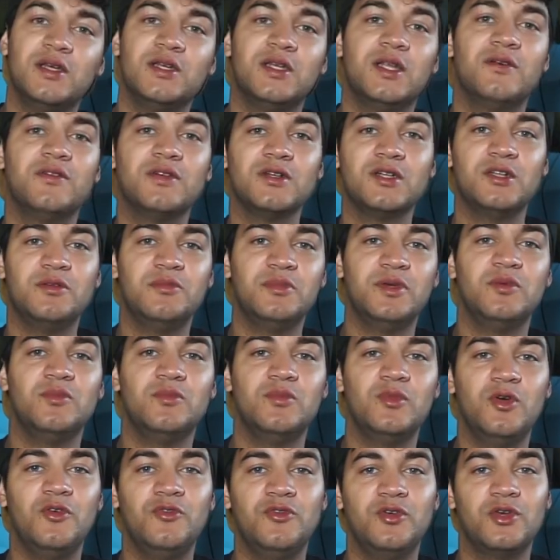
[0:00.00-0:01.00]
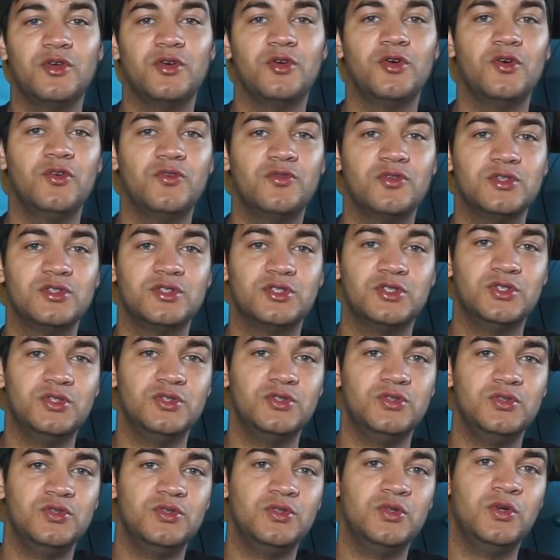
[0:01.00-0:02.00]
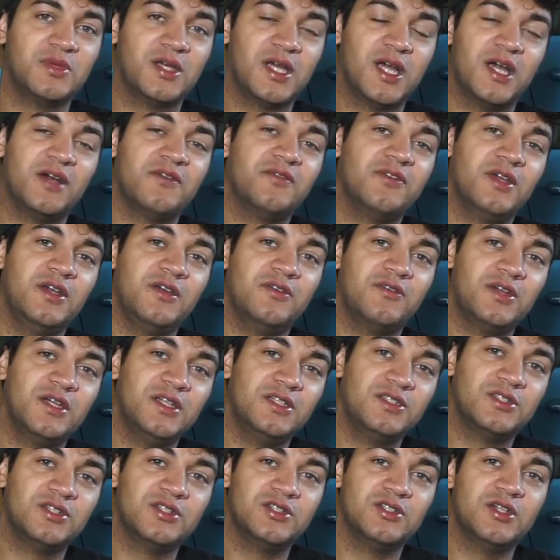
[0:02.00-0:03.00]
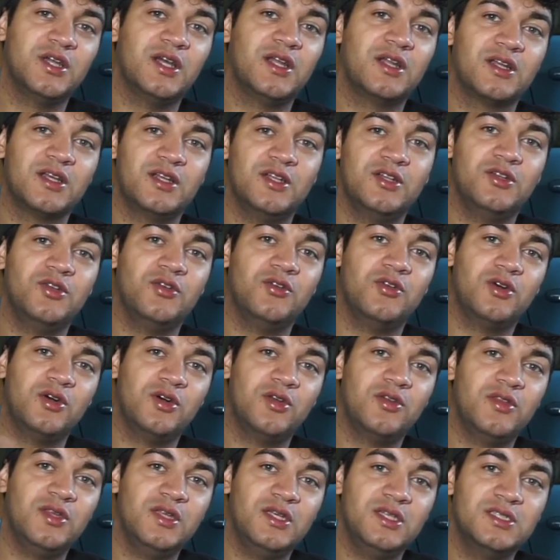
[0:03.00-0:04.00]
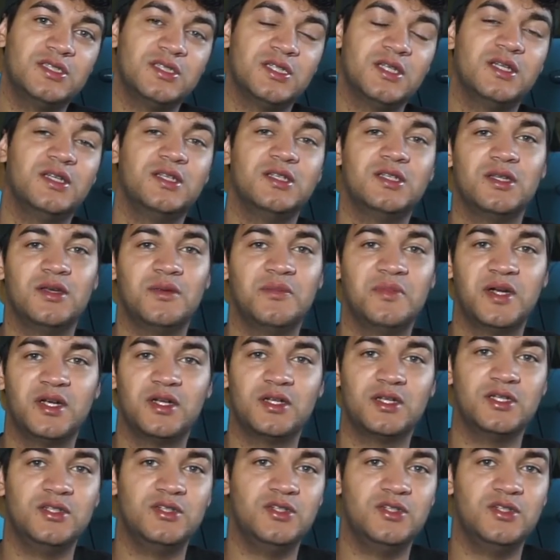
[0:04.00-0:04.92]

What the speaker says: Now we're going to be moving over to Cafe Racer, and I'm going to do all these in American